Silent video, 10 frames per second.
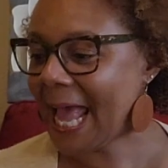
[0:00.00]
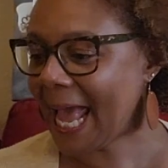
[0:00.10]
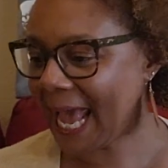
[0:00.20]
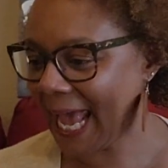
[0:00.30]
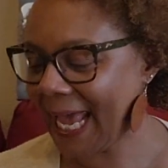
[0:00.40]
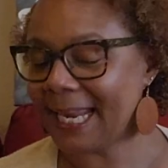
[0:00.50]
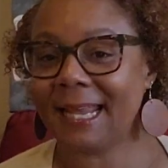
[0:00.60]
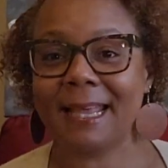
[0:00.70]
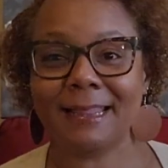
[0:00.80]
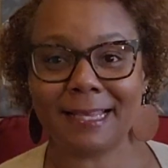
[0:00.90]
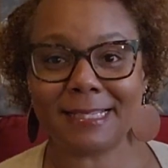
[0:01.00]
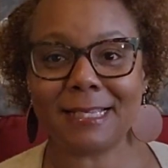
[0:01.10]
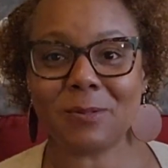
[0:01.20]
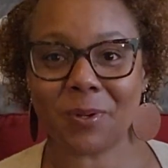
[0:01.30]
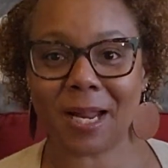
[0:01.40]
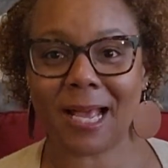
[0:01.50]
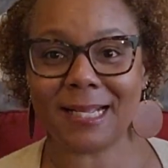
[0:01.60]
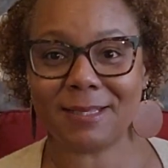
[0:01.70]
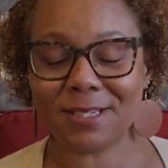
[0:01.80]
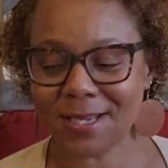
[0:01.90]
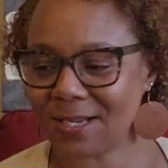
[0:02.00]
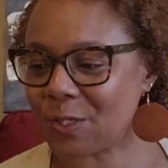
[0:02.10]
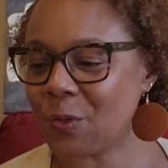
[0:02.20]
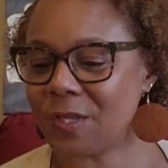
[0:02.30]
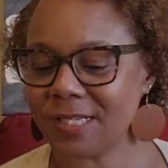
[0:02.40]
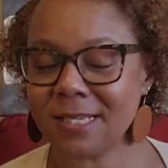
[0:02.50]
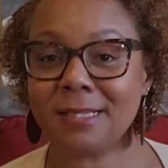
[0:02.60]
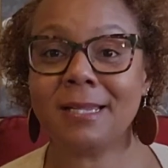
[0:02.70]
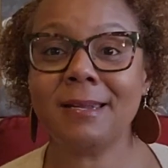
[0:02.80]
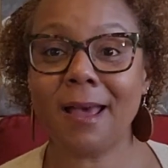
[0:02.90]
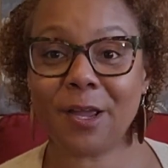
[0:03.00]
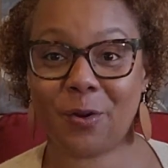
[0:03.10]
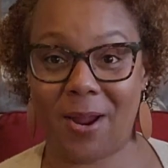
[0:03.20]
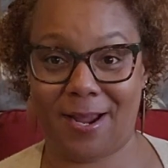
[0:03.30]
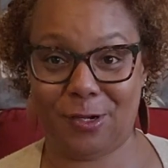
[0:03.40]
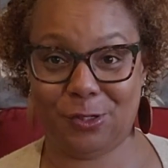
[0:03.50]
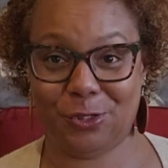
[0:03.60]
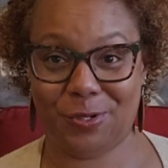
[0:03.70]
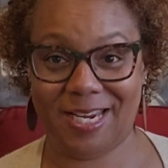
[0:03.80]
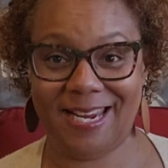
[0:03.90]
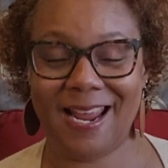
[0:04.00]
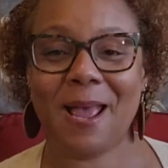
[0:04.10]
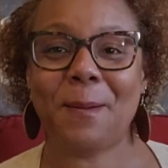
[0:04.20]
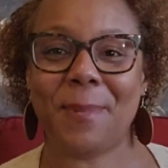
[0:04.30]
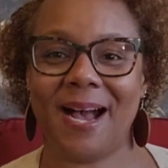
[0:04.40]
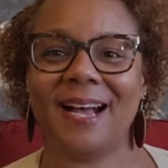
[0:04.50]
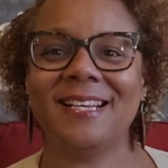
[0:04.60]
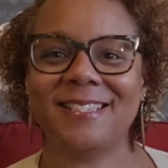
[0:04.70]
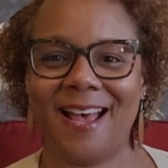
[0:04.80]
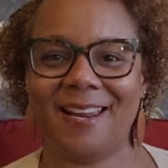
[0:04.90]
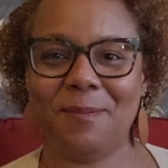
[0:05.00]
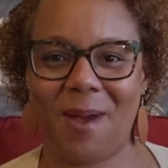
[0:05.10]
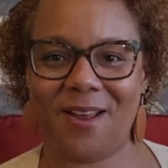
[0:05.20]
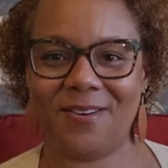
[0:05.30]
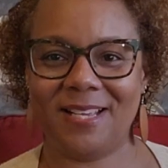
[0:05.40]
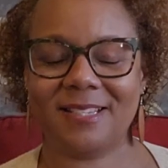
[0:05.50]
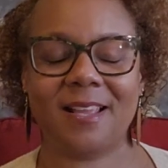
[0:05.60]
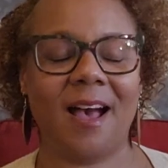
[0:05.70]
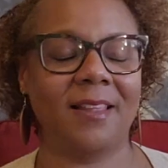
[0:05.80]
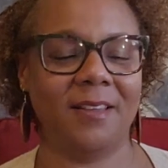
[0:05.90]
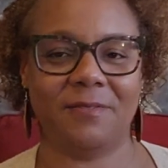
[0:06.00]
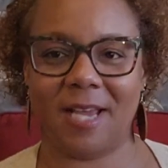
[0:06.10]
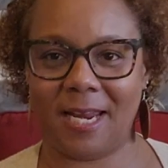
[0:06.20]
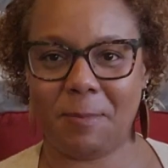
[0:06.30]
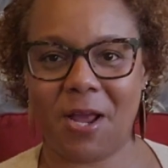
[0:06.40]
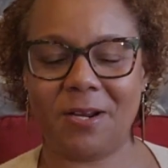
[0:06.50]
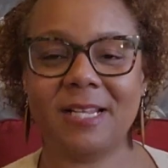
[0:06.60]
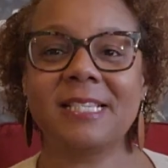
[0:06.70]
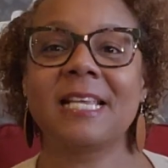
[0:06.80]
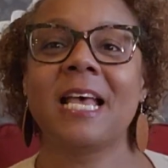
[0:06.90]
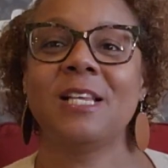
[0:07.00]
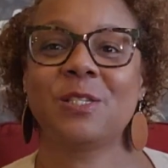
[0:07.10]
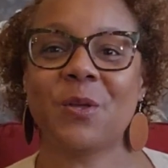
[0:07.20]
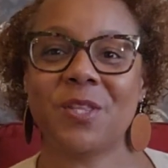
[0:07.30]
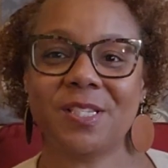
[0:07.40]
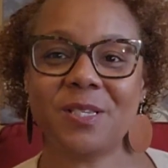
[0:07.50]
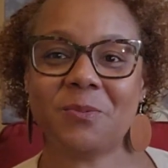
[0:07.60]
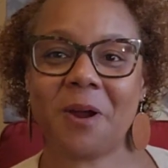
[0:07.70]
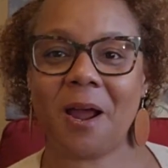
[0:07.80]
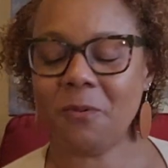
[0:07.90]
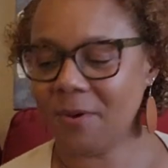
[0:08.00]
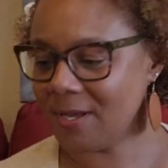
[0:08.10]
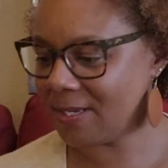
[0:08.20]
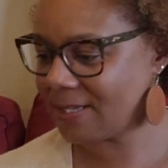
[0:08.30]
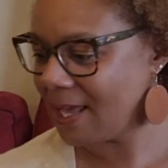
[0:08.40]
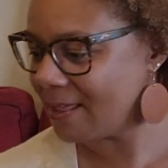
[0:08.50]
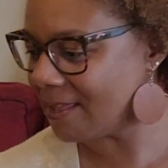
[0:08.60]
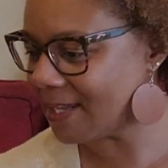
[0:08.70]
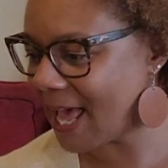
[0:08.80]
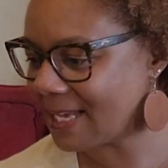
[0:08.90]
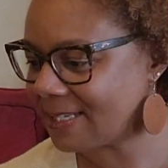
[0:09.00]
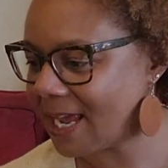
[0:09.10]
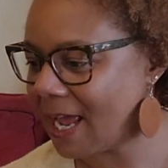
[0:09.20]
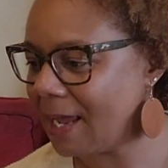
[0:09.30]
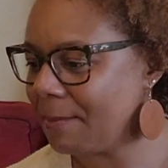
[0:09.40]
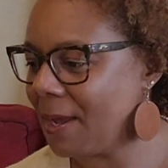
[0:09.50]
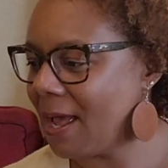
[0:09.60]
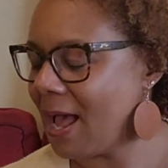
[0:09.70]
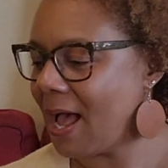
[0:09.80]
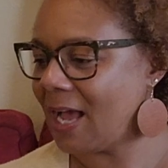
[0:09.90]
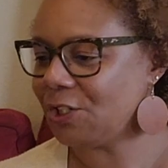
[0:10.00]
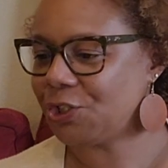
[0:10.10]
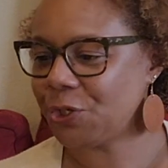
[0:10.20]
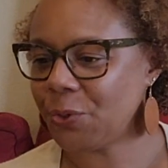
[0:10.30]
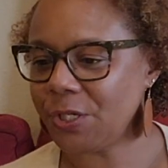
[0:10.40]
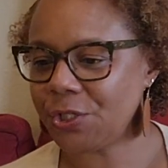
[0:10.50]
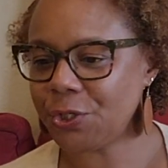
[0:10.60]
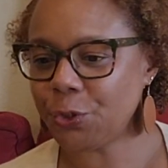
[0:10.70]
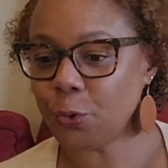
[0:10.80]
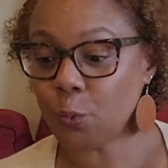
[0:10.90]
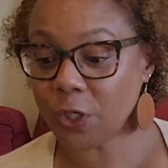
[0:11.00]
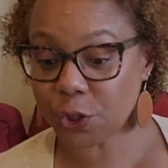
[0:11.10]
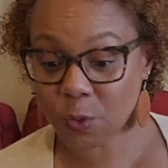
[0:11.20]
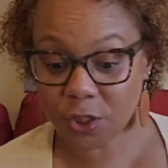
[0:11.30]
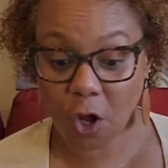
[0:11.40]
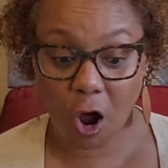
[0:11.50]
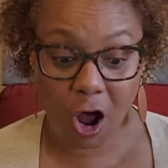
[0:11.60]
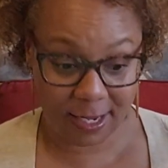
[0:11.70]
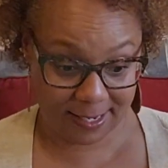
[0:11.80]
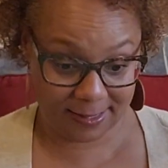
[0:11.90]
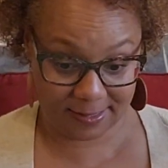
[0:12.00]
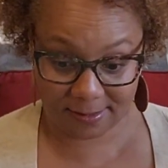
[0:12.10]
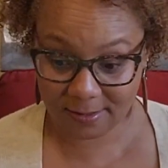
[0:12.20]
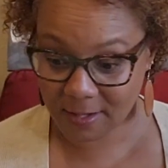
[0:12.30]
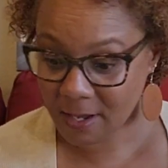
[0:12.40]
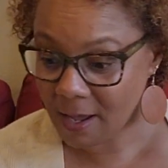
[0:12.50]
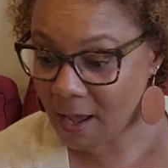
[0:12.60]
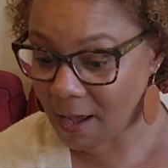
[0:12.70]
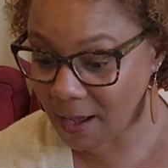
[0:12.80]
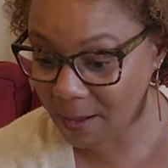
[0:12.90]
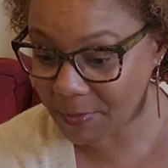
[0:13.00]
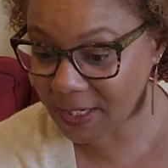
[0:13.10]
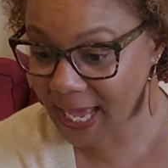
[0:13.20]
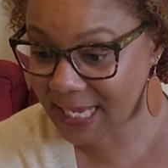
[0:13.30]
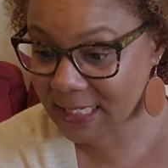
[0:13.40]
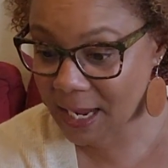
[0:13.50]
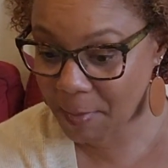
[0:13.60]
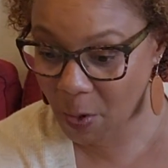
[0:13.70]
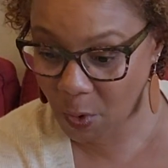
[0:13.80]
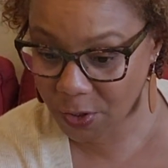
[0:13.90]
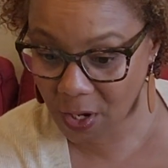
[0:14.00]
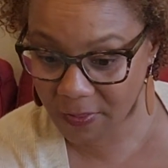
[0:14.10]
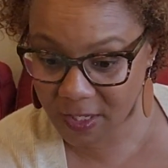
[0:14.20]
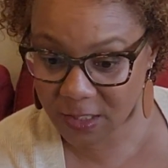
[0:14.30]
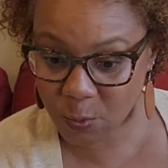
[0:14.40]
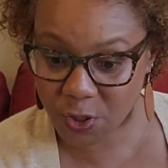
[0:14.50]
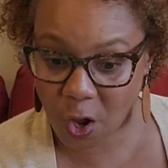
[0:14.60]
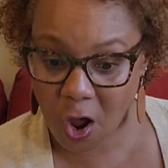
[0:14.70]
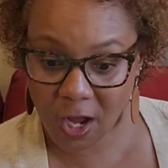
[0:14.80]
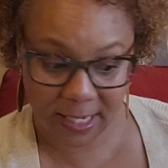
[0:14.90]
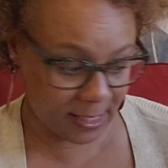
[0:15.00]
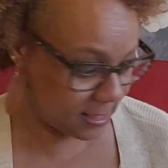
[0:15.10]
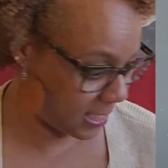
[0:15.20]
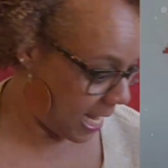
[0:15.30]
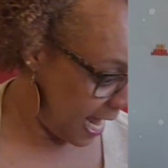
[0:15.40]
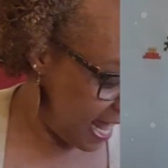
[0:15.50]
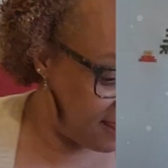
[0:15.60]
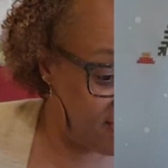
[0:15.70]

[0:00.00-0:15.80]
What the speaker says: And this is what I took. So this is the Nutcracker tree by Tiny Modernist. I love Tiny Modernist. So this is where I was the last time I showed it to you, which was August. The last time I worked on this was August, and